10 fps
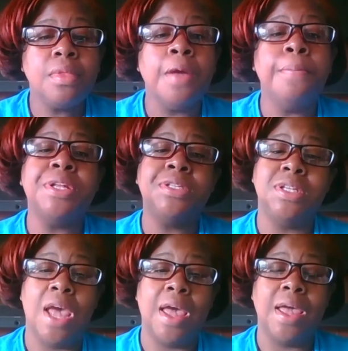But
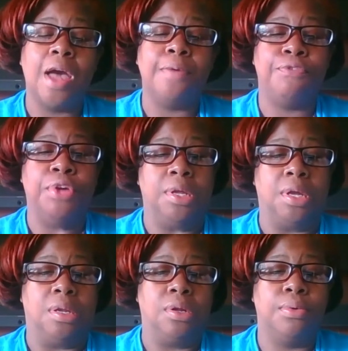today I'm feeling
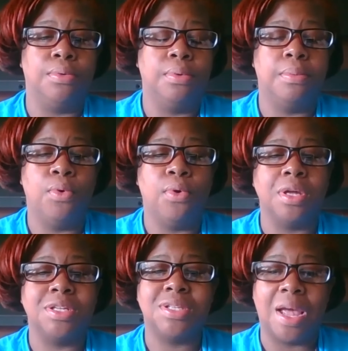a little more
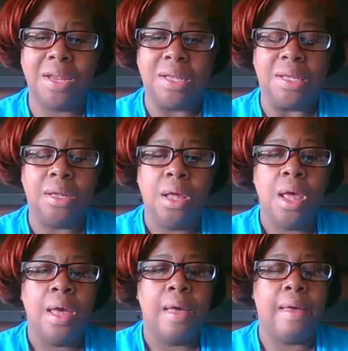excited
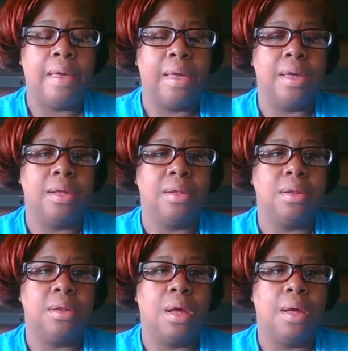
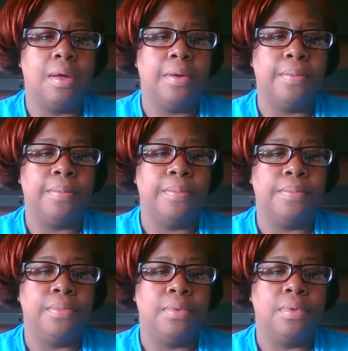and um,
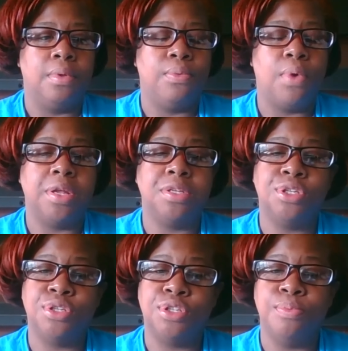ready to
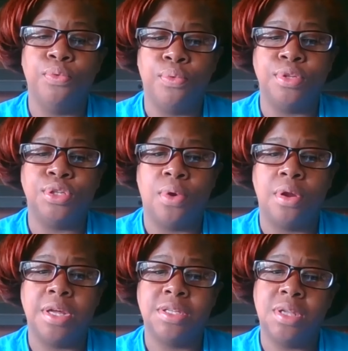just move on to our
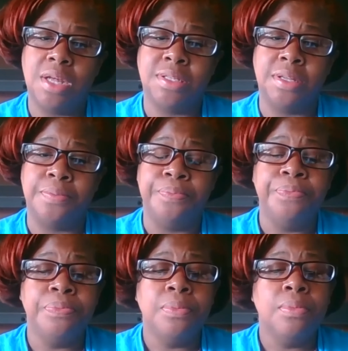next lesson.
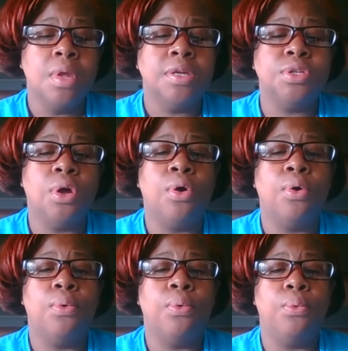
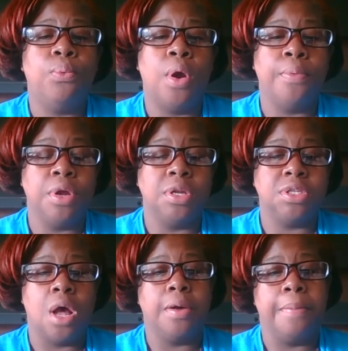So, what we're gonna
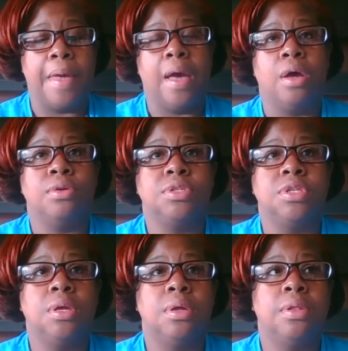talk about
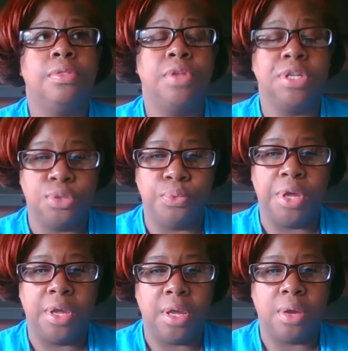this
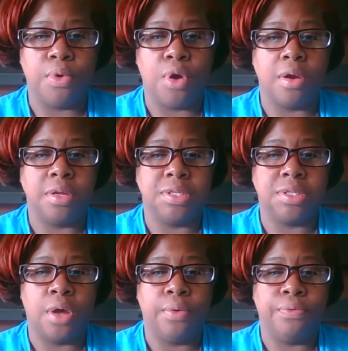week regarding
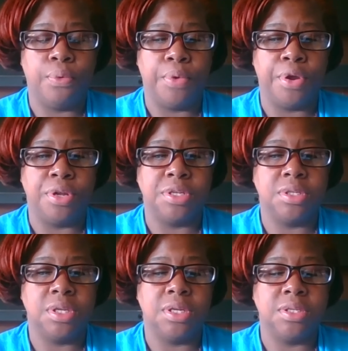self awareness
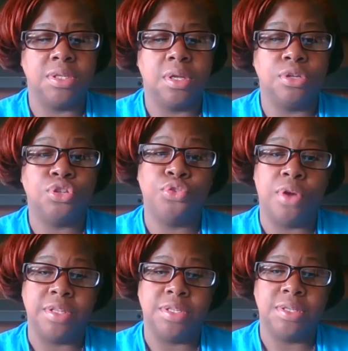is
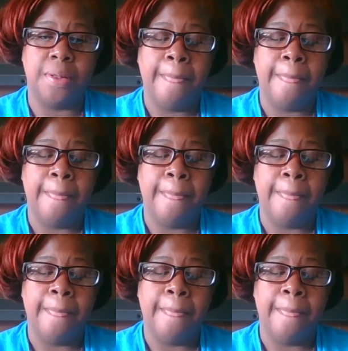strengths